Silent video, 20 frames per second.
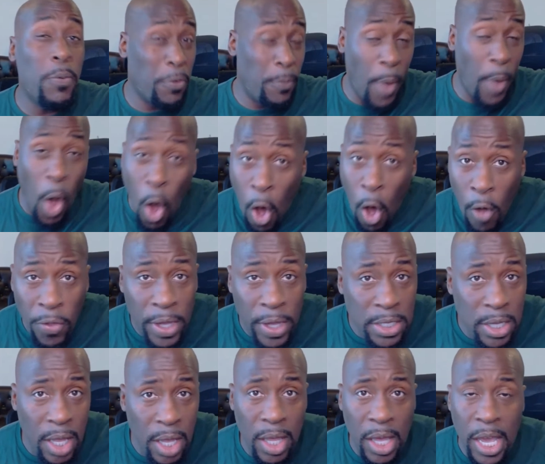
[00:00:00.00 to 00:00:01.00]
from all these
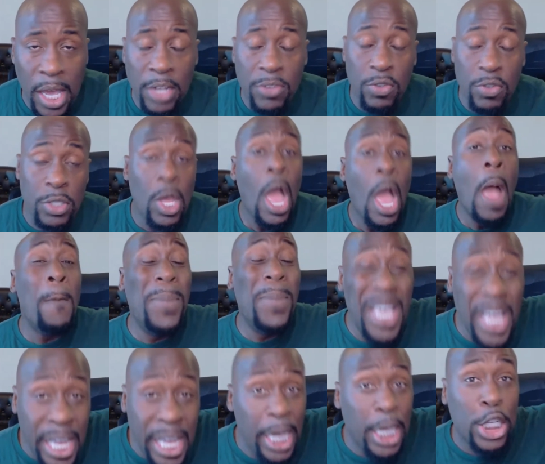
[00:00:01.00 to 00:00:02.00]
other countries
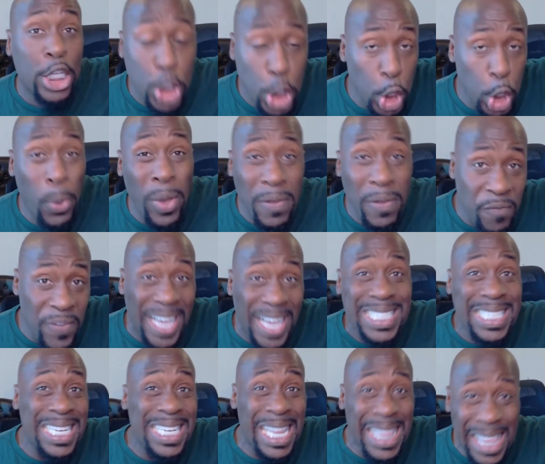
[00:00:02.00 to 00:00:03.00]
because you
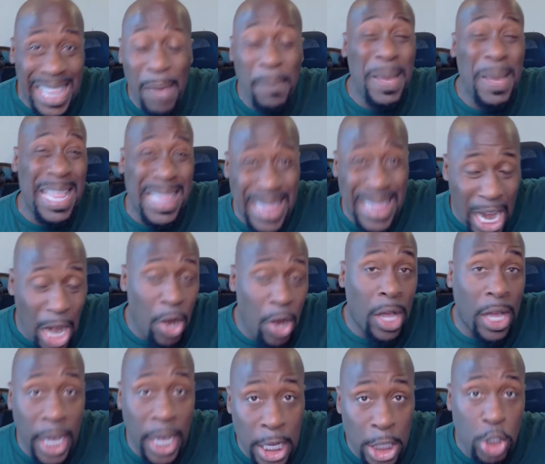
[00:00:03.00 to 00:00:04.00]
invested in them in their
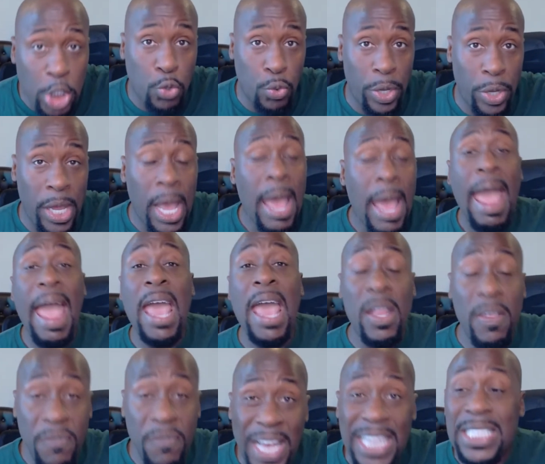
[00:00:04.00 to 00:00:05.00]
country and
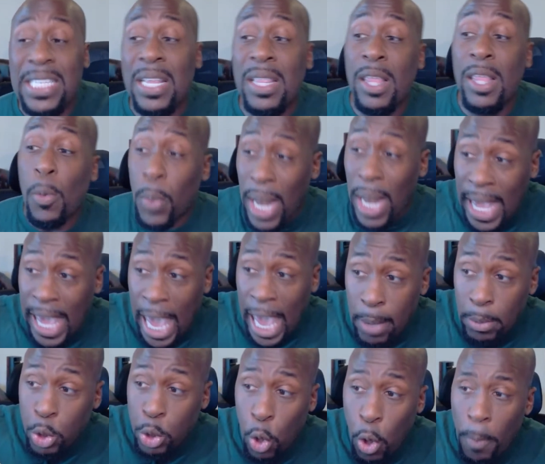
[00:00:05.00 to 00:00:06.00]
invested in them when they
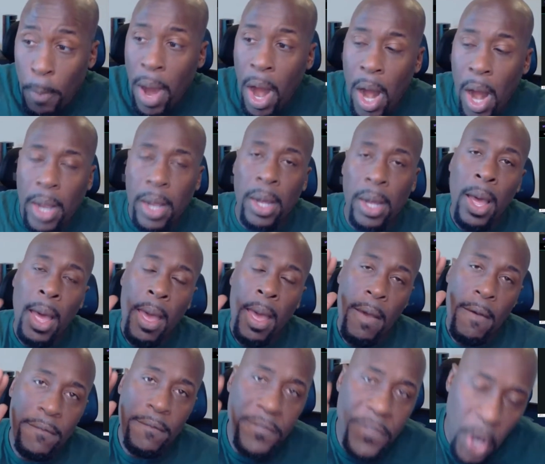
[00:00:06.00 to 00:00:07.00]
came to America
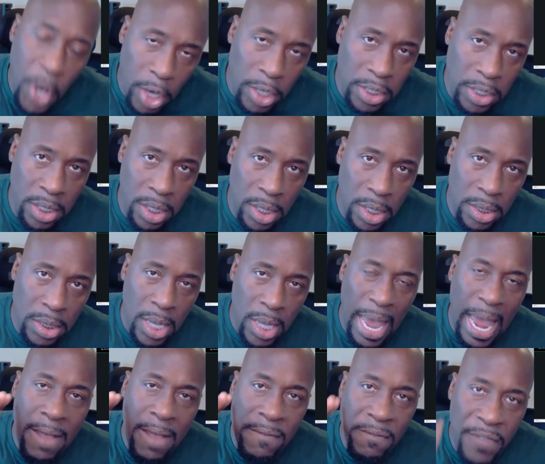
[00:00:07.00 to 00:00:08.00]
versus
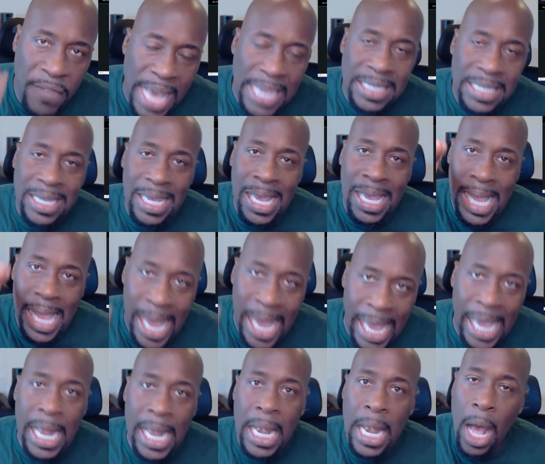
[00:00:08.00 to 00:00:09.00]
investing
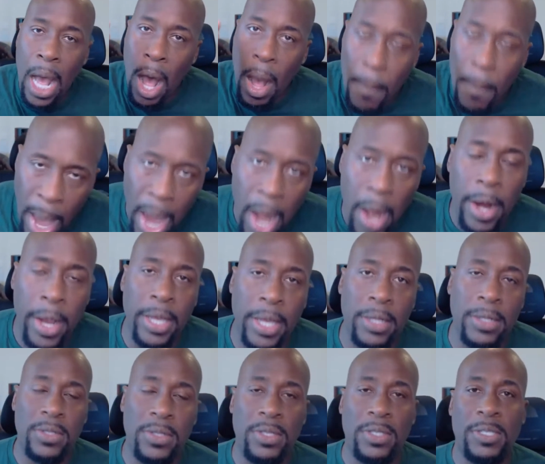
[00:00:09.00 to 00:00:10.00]
in
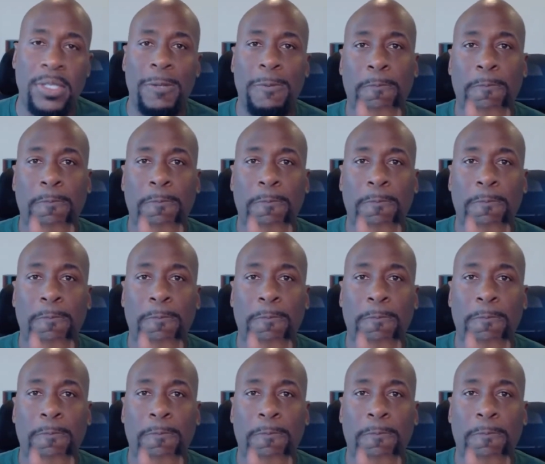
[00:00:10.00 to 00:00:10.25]
Americans.